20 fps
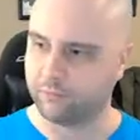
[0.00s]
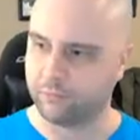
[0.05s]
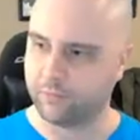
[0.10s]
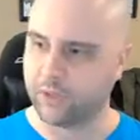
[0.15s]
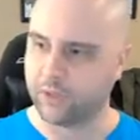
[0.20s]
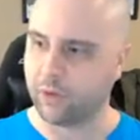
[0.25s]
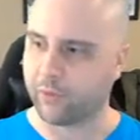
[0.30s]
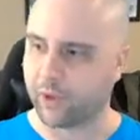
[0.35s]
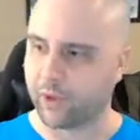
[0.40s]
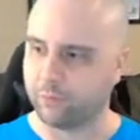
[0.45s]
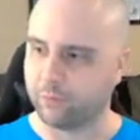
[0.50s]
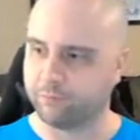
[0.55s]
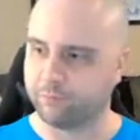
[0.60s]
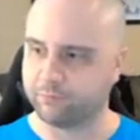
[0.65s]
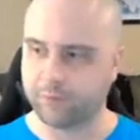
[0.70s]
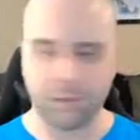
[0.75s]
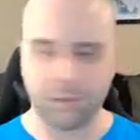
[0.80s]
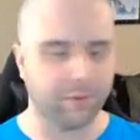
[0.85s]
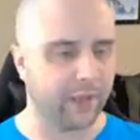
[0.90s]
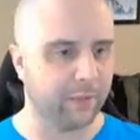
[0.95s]
There we go.
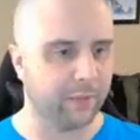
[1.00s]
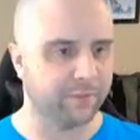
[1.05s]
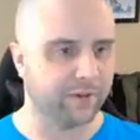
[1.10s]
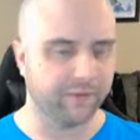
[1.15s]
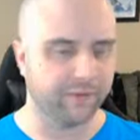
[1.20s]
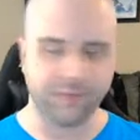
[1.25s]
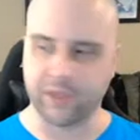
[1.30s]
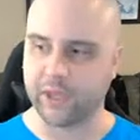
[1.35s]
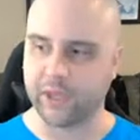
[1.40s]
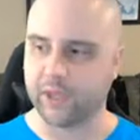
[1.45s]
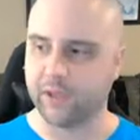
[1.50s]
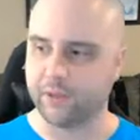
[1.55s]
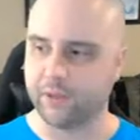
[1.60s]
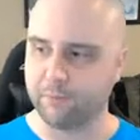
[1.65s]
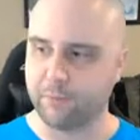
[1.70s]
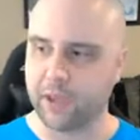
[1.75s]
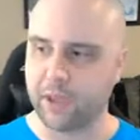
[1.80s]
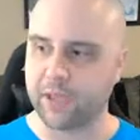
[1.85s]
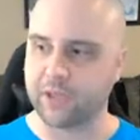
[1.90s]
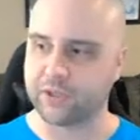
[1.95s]
Probably helps if the
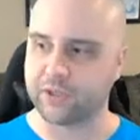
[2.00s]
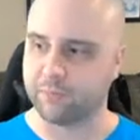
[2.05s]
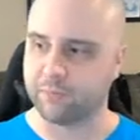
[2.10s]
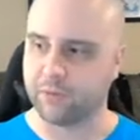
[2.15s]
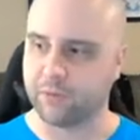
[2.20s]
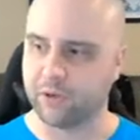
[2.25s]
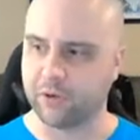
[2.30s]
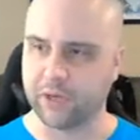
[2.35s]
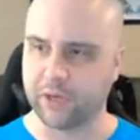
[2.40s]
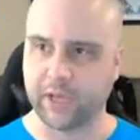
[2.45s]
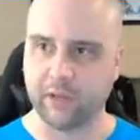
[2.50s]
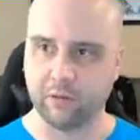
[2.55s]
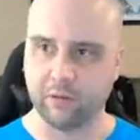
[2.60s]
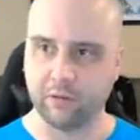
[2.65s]
mic isn't muted, eh?